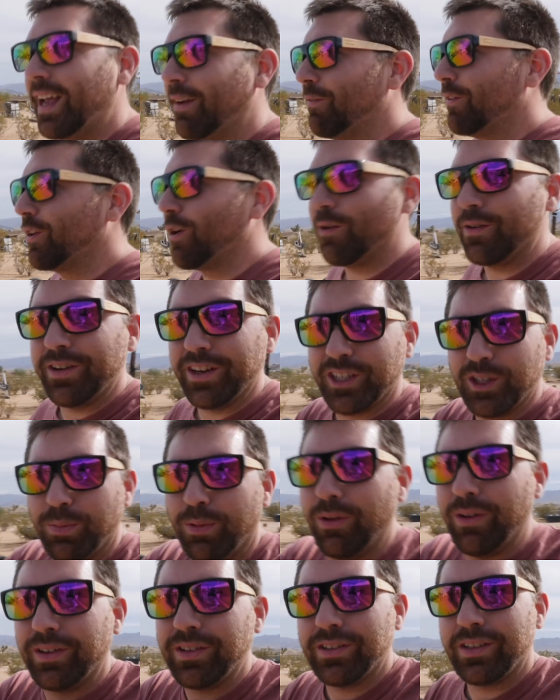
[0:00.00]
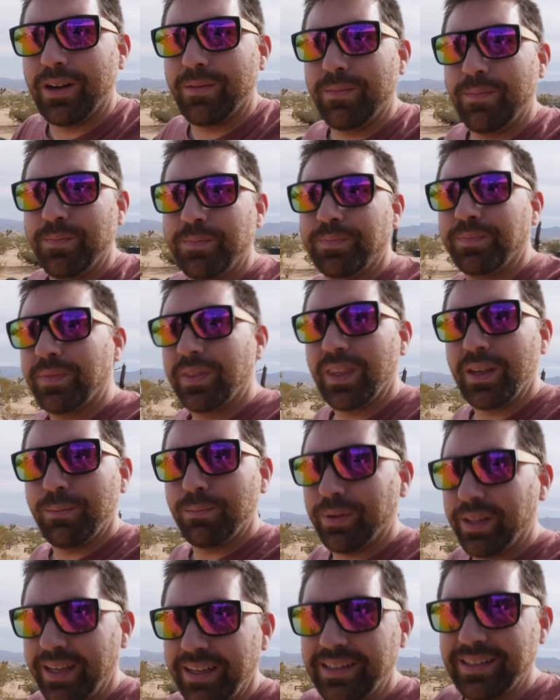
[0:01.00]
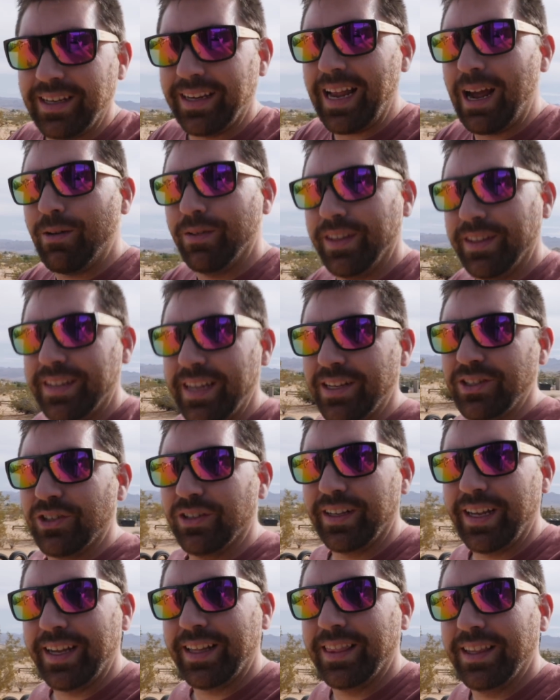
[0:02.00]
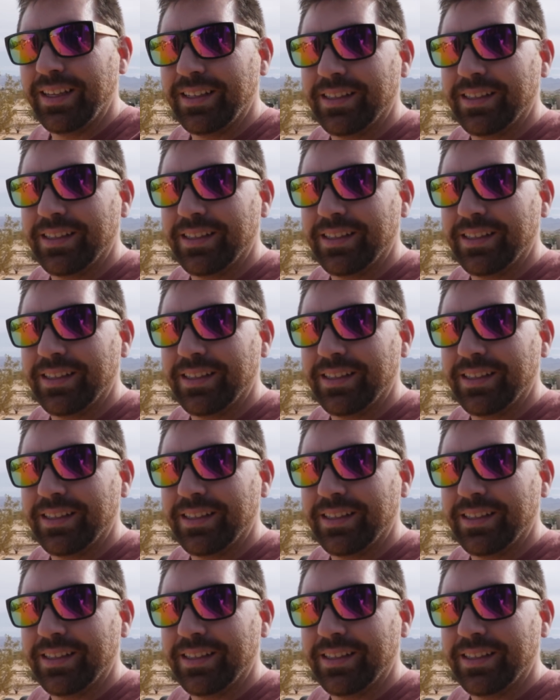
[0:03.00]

if you're going to explore some place like out in the desert like